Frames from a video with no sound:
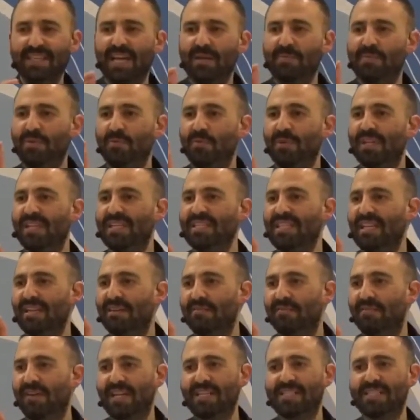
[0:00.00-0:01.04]
and be willing to
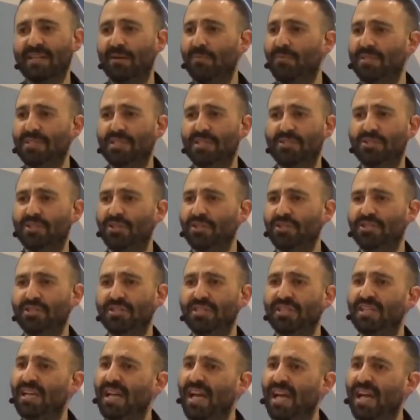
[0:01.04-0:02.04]
invite someone to church,